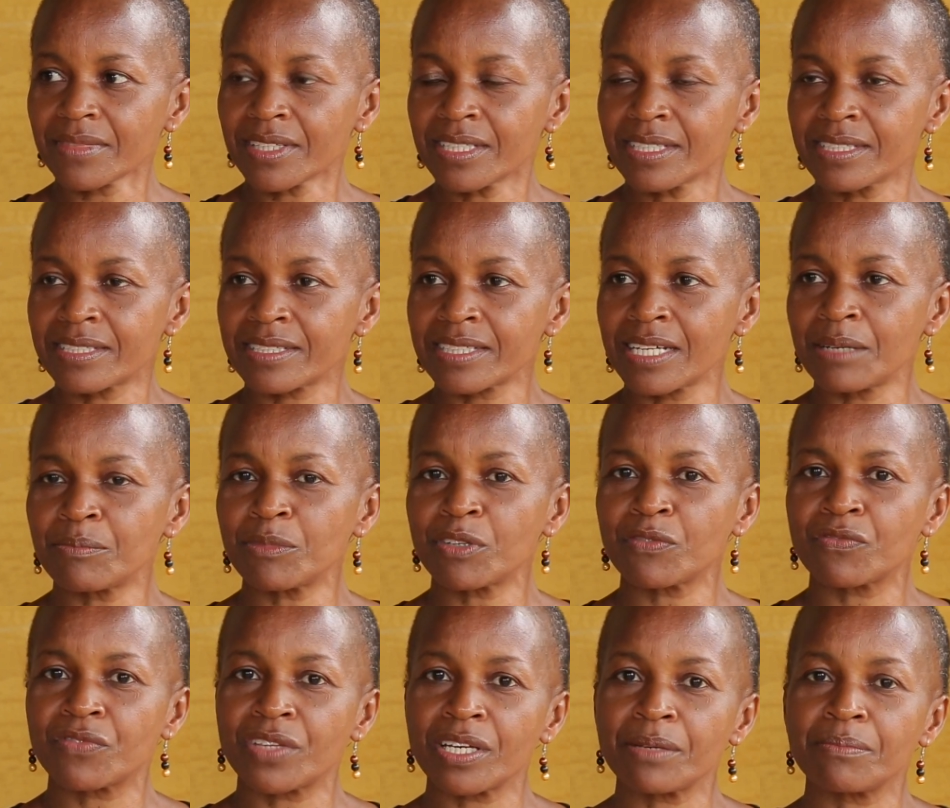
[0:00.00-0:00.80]

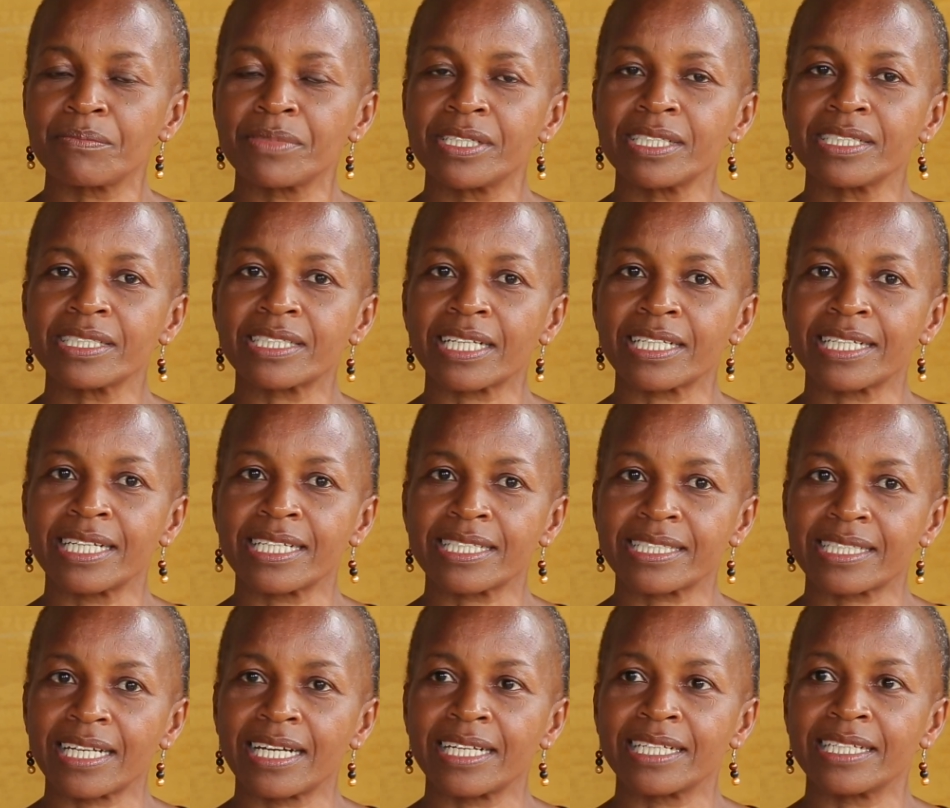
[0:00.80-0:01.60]
Some of them didn't
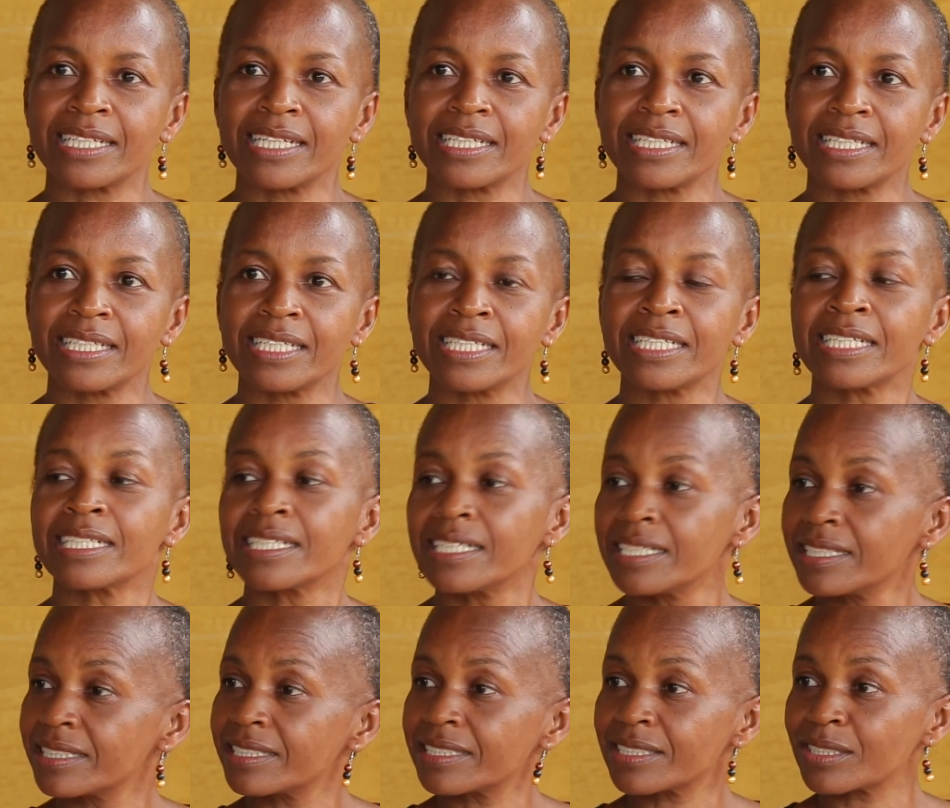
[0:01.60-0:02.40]
understand
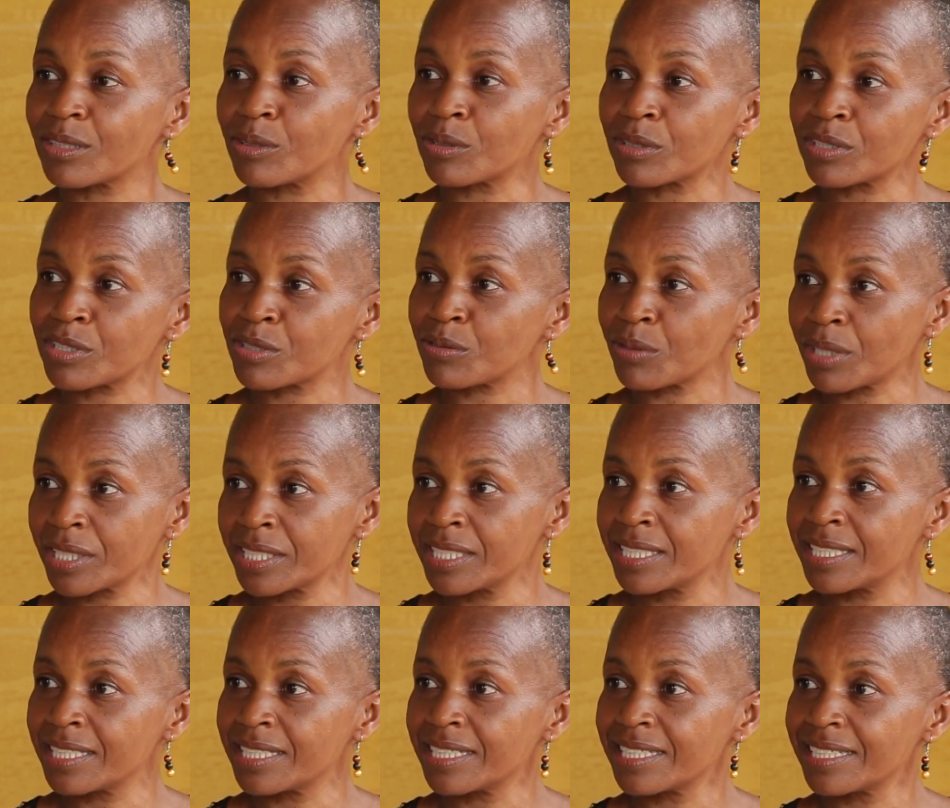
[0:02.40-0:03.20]
English or
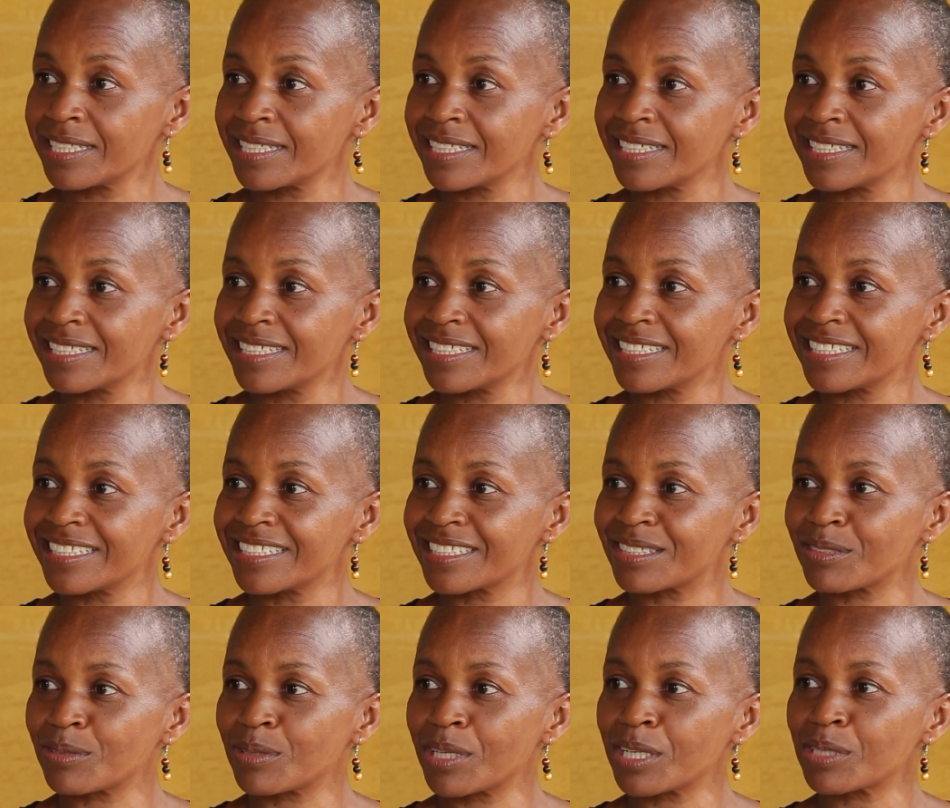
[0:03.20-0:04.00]
Kiswahili.
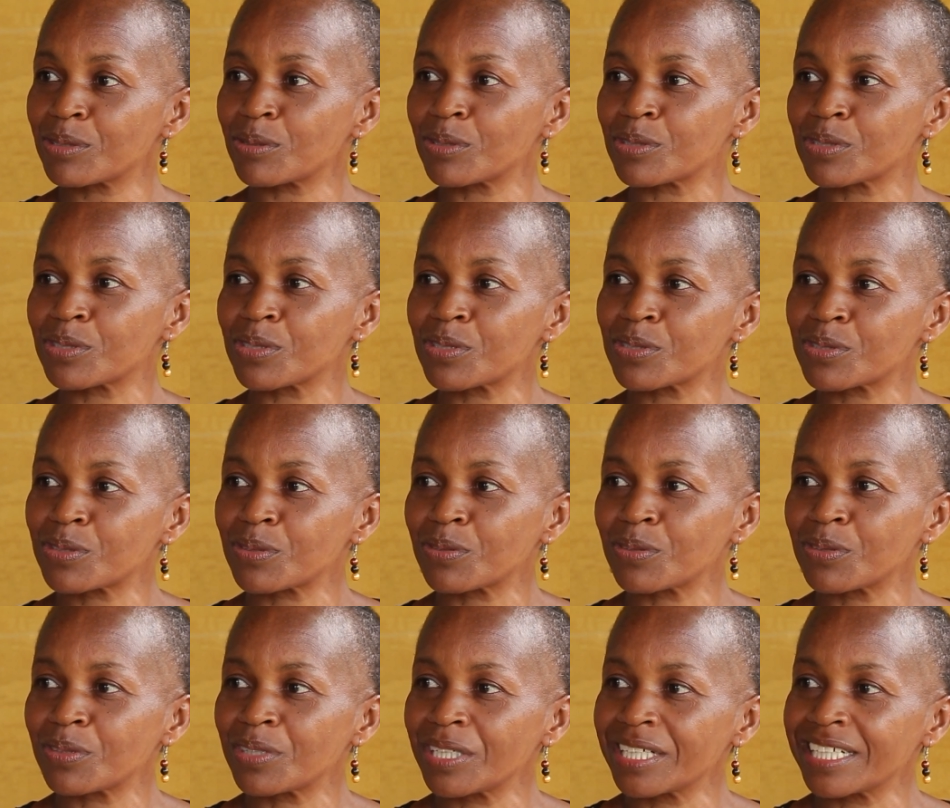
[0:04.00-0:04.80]
So that was
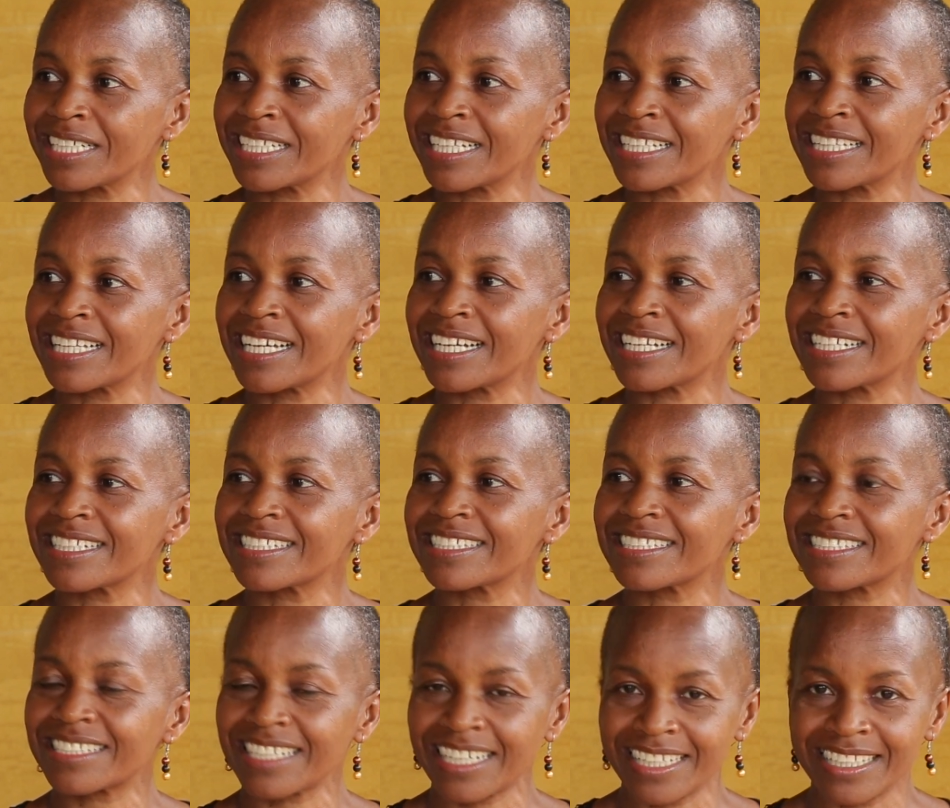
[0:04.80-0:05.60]
also another
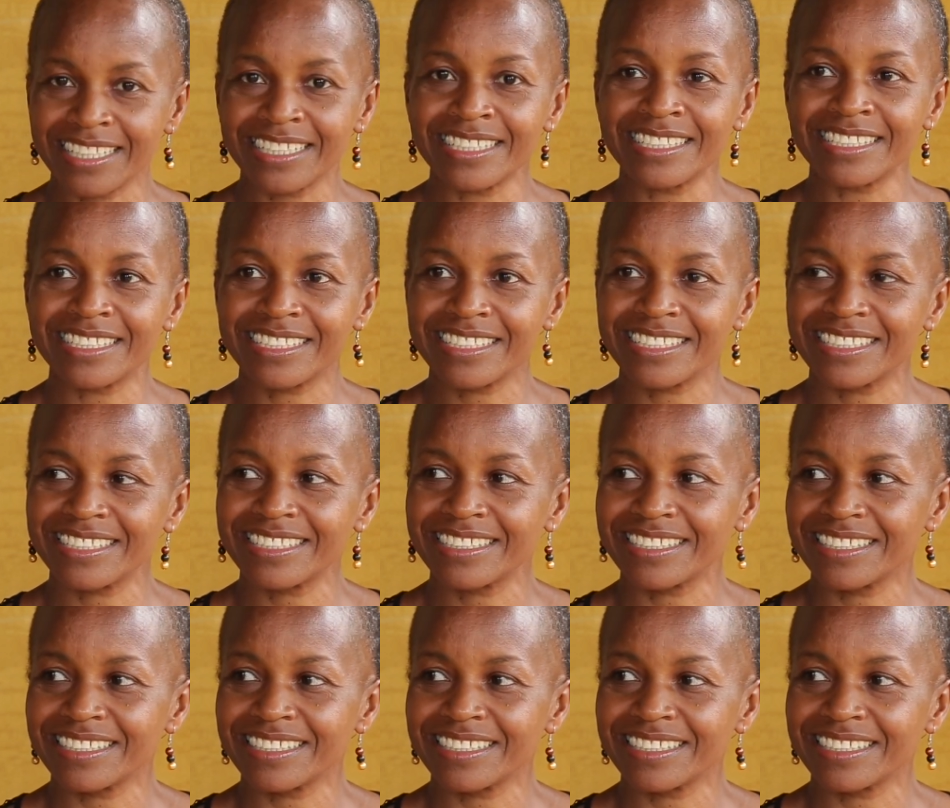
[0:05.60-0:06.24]
challenge.